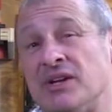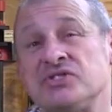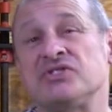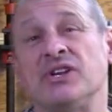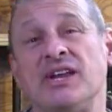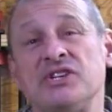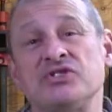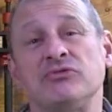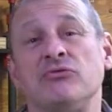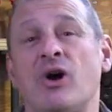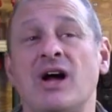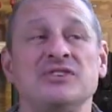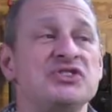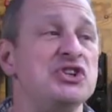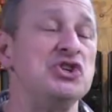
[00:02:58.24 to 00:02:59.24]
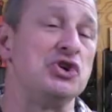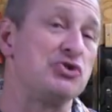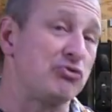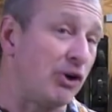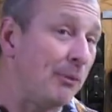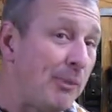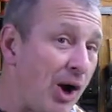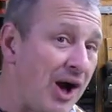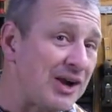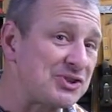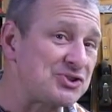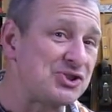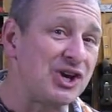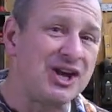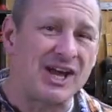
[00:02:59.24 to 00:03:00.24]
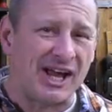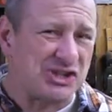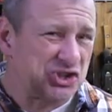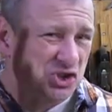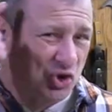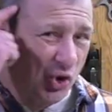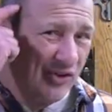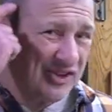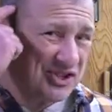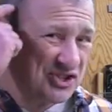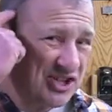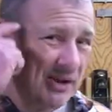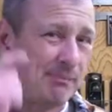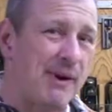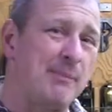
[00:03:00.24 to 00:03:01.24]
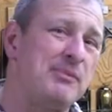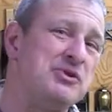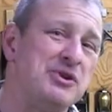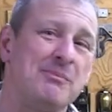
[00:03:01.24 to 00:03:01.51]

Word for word: insulation rods in your drill box and store this tip up in